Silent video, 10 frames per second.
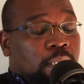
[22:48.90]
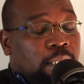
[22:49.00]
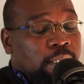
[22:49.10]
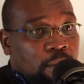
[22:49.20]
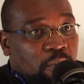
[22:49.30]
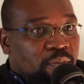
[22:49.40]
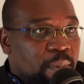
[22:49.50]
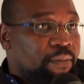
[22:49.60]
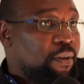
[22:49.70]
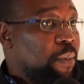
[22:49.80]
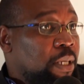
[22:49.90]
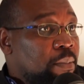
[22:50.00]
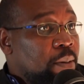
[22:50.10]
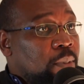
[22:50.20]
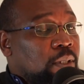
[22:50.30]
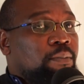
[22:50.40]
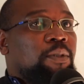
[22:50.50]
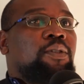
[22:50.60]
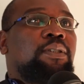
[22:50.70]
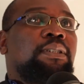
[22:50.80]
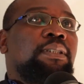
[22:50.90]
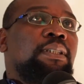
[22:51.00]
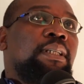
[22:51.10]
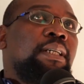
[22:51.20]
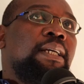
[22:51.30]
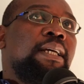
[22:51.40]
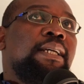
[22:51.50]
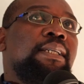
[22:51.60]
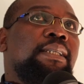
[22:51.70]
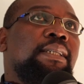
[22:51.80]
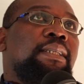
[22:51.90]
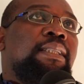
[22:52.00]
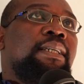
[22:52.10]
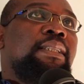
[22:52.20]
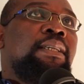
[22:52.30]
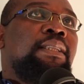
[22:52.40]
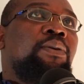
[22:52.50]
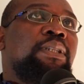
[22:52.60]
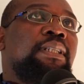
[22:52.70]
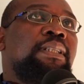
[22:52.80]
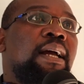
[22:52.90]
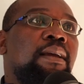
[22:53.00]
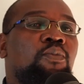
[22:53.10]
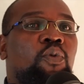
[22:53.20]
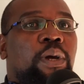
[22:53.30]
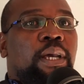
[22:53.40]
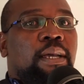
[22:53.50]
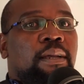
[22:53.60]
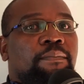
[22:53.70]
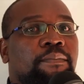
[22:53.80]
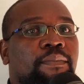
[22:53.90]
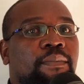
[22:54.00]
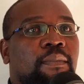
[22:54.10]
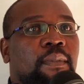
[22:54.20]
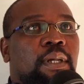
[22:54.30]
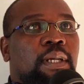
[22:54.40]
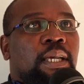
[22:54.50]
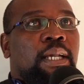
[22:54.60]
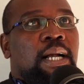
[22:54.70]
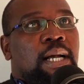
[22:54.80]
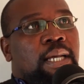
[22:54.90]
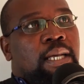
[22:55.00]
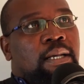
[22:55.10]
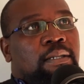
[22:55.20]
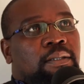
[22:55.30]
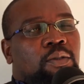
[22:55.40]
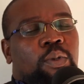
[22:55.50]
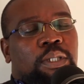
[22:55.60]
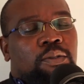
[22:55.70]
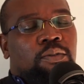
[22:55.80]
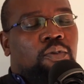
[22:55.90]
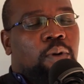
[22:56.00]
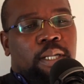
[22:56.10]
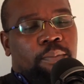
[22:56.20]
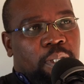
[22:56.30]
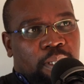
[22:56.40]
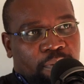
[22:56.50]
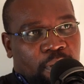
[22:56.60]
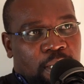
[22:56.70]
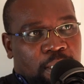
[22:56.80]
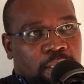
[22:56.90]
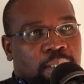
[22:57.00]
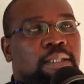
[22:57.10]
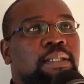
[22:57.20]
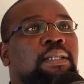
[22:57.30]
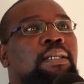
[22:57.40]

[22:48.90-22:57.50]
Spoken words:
some of my family members because there was a time where it was quite a bit difficult. But